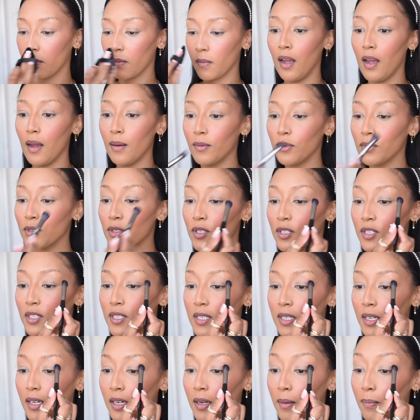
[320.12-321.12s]
I'm also
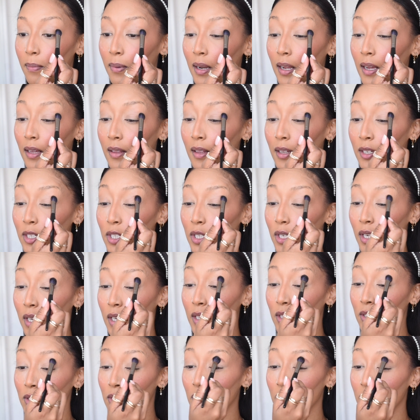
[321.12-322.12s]
just going to apply that shade
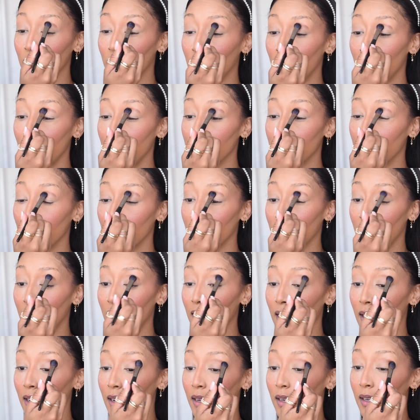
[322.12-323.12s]
into the crease of my
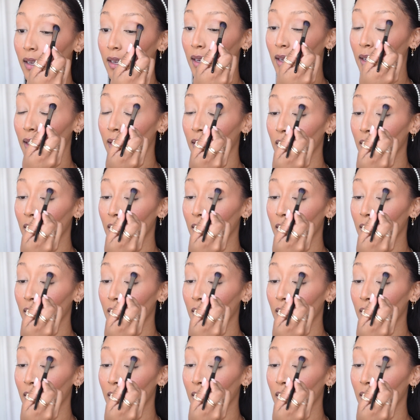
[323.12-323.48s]
eye.